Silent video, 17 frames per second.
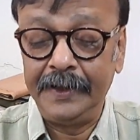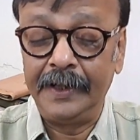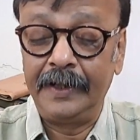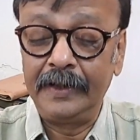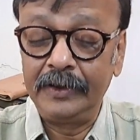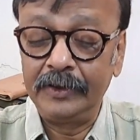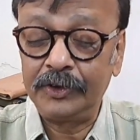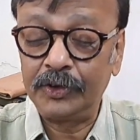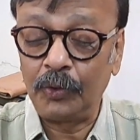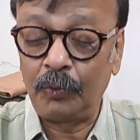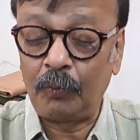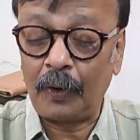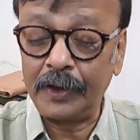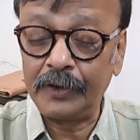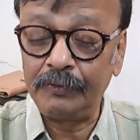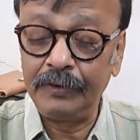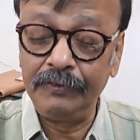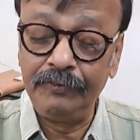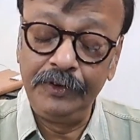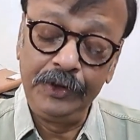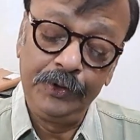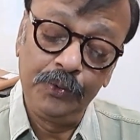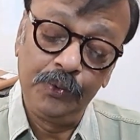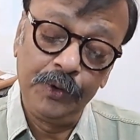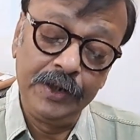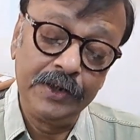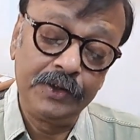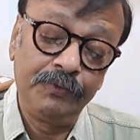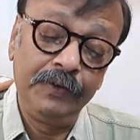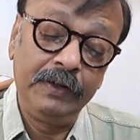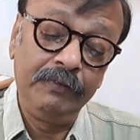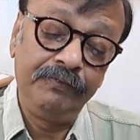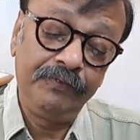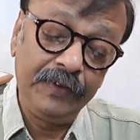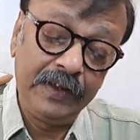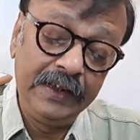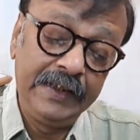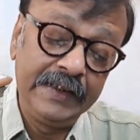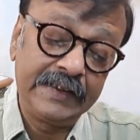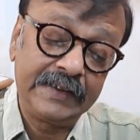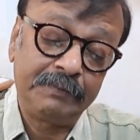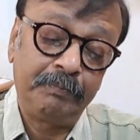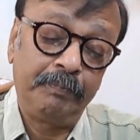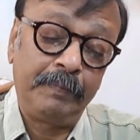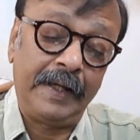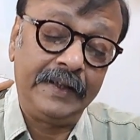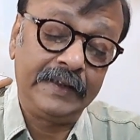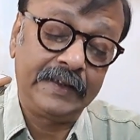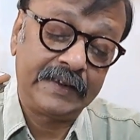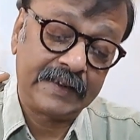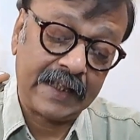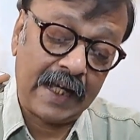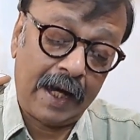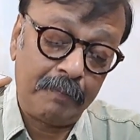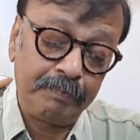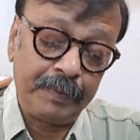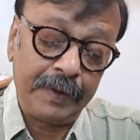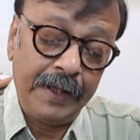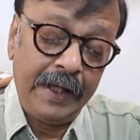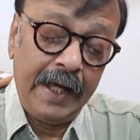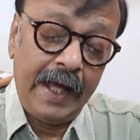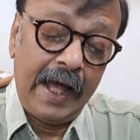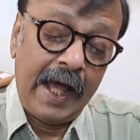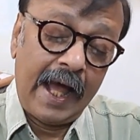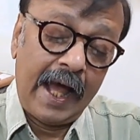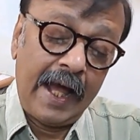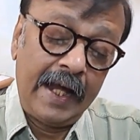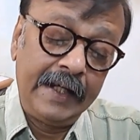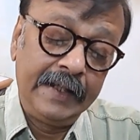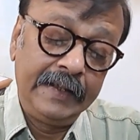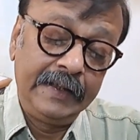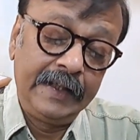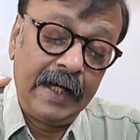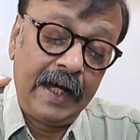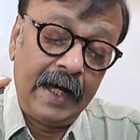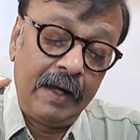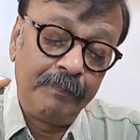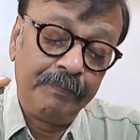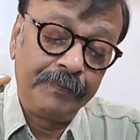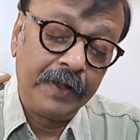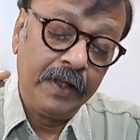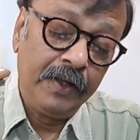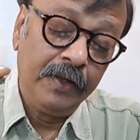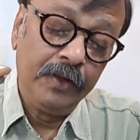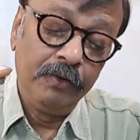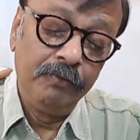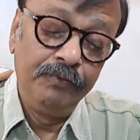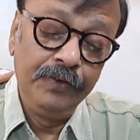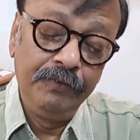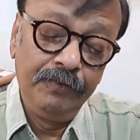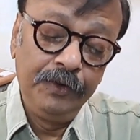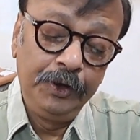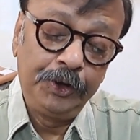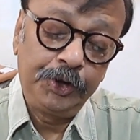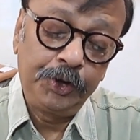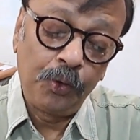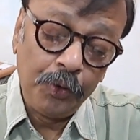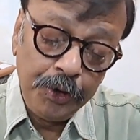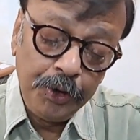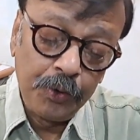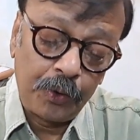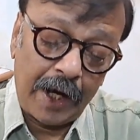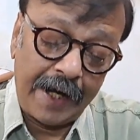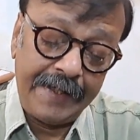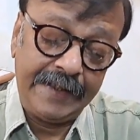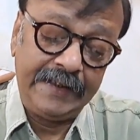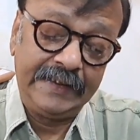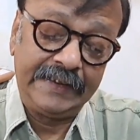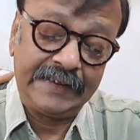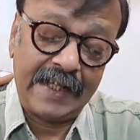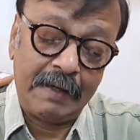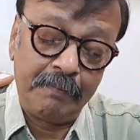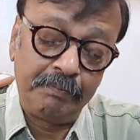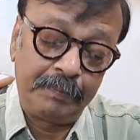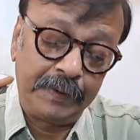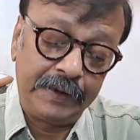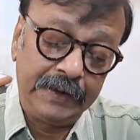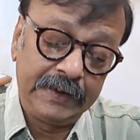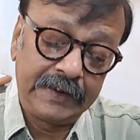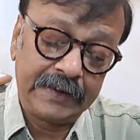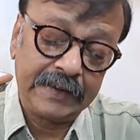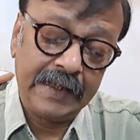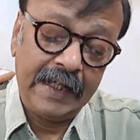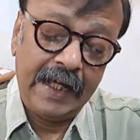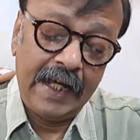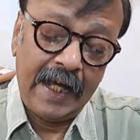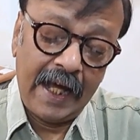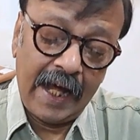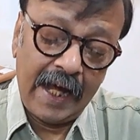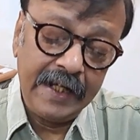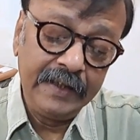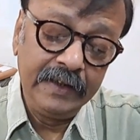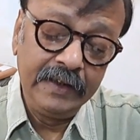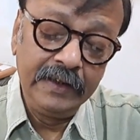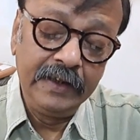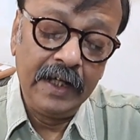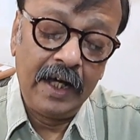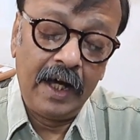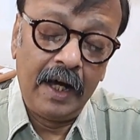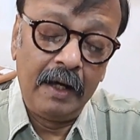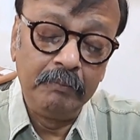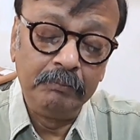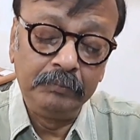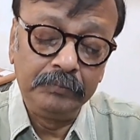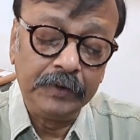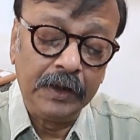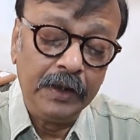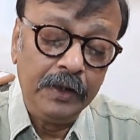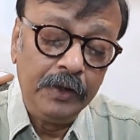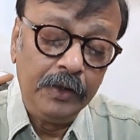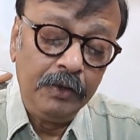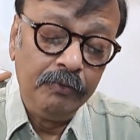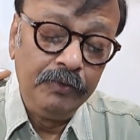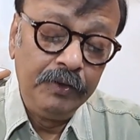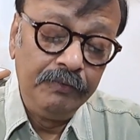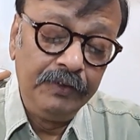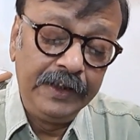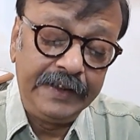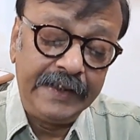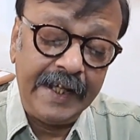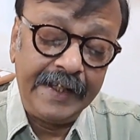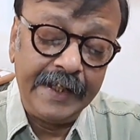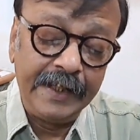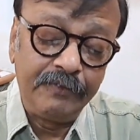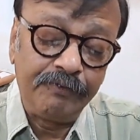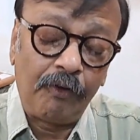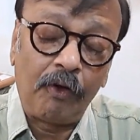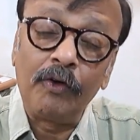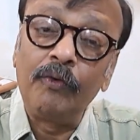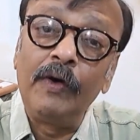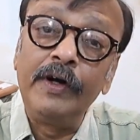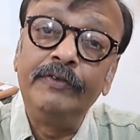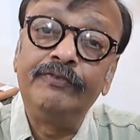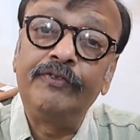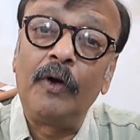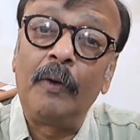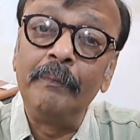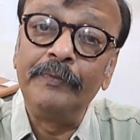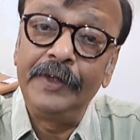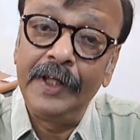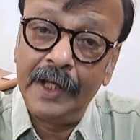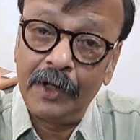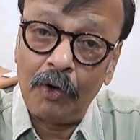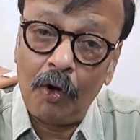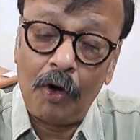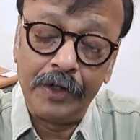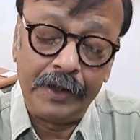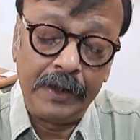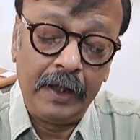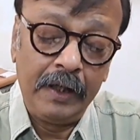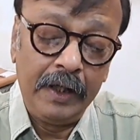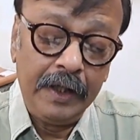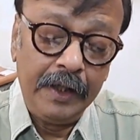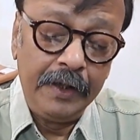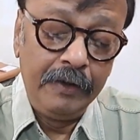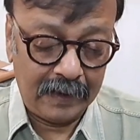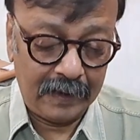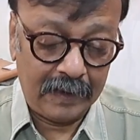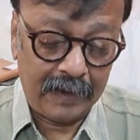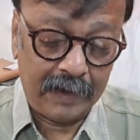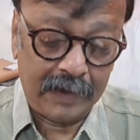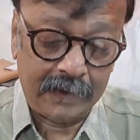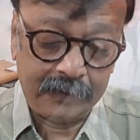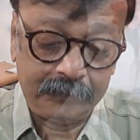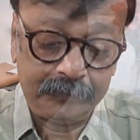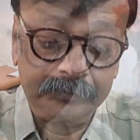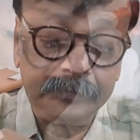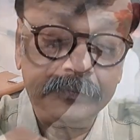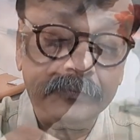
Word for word: here. So what we will do is we'll fill these pens up and uh, we will show you writing samples and uh, we will take it forward from there on. Uh,